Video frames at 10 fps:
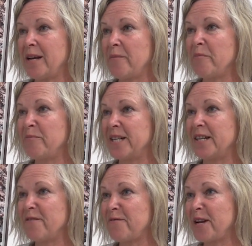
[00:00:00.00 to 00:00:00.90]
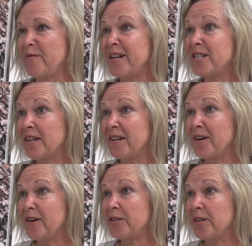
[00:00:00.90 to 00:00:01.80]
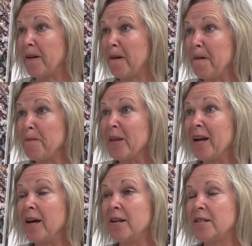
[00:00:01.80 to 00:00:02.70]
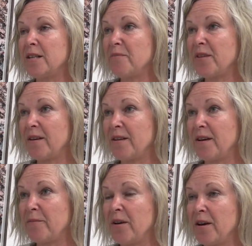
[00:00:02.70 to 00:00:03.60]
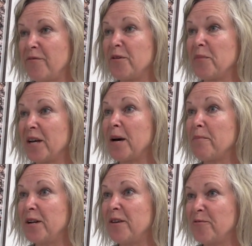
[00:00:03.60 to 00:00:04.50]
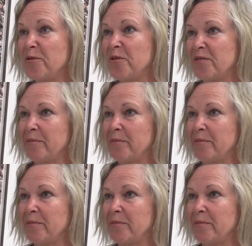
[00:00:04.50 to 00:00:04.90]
I'm a particular fan of Angela Carter and her film, The Company of Wolves.